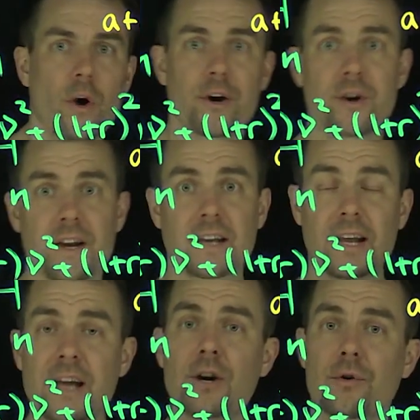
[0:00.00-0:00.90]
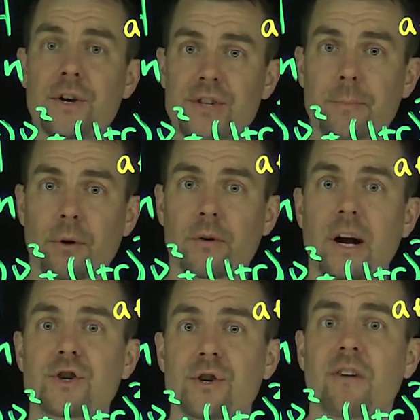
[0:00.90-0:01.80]
where you're getting an increasing
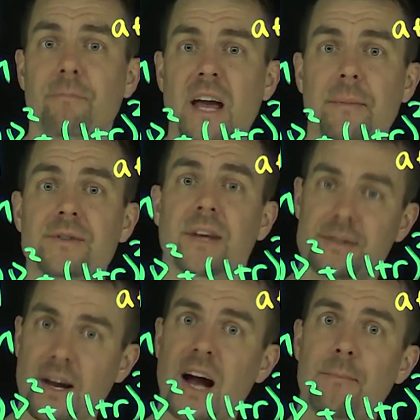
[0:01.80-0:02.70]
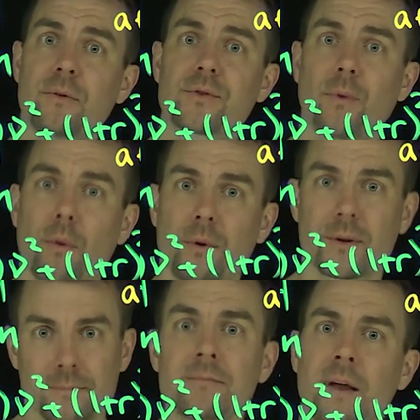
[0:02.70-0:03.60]
progression of payments as time moves
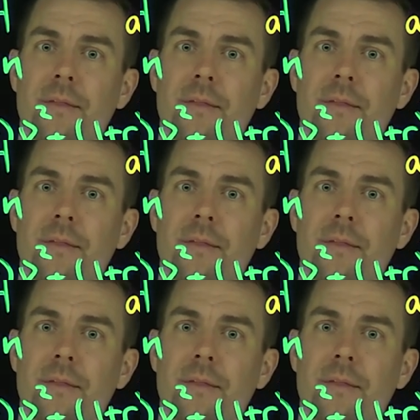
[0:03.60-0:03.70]
forward.